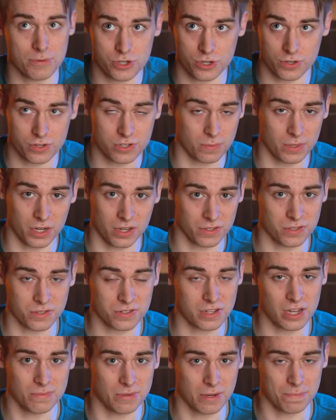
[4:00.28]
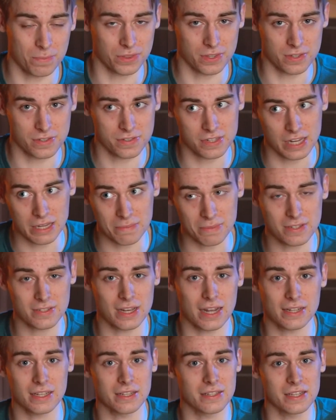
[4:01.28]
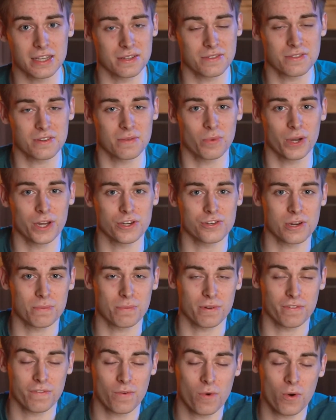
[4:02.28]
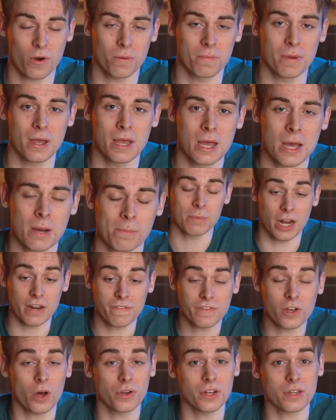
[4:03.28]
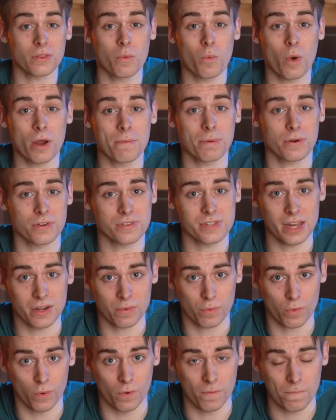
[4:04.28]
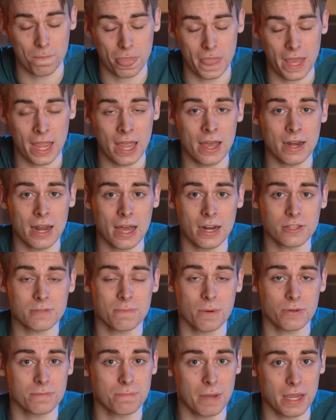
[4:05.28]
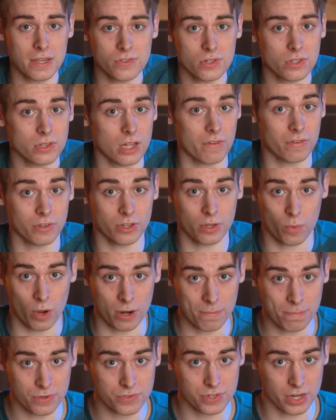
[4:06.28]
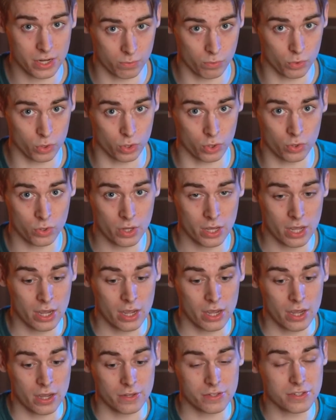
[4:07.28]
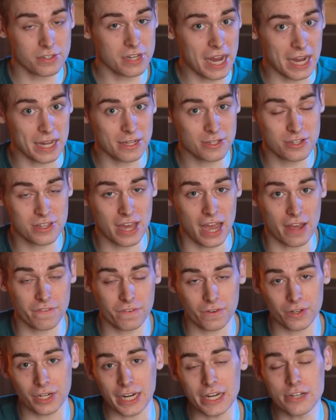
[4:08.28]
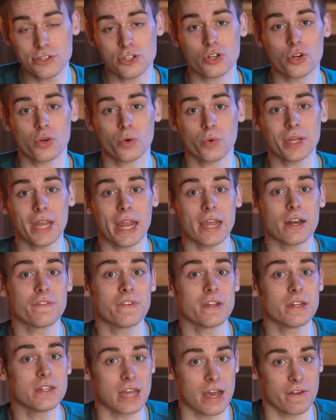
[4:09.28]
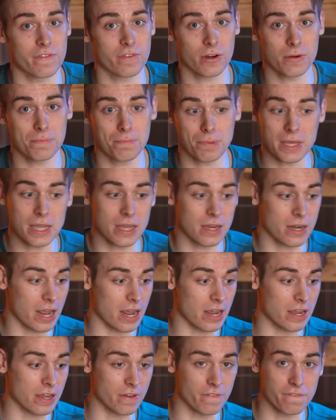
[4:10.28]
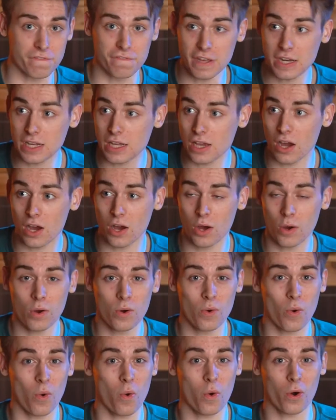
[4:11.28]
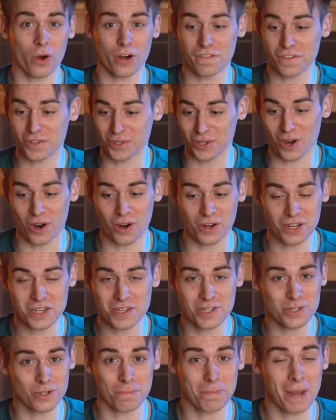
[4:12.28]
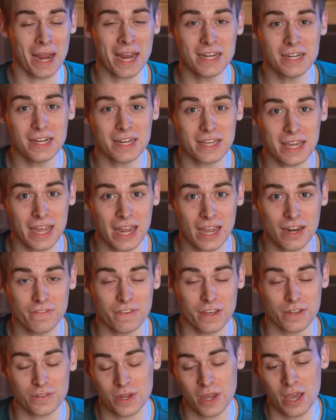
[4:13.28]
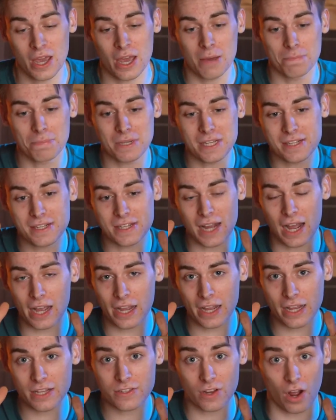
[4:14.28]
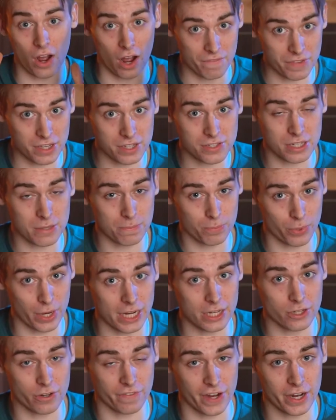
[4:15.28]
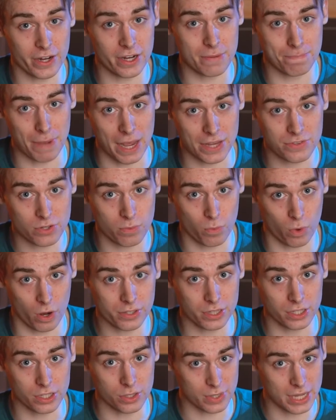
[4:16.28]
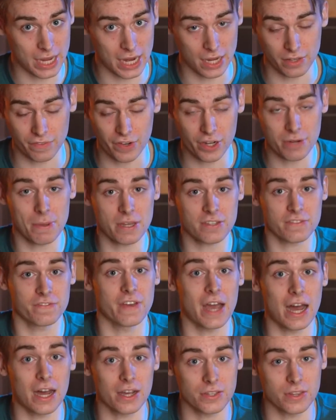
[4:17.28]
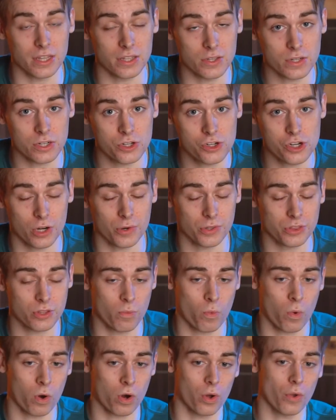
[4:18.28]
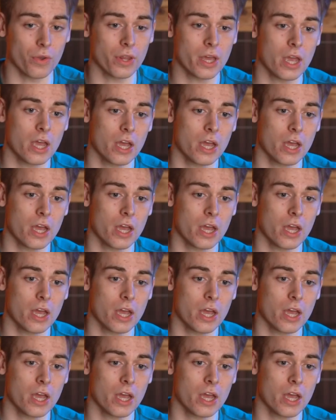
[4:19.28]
sure someone else has come up with the same exact idea in some way, shape, or form, but I've called it the 1% rule. And at its most basic level, the 1% rule states that for each creative endeavor, be it a video, or if you're an artist and you're painting a canvas, besides obviously bringing your very best work that you can, the very best value that you can share with the world,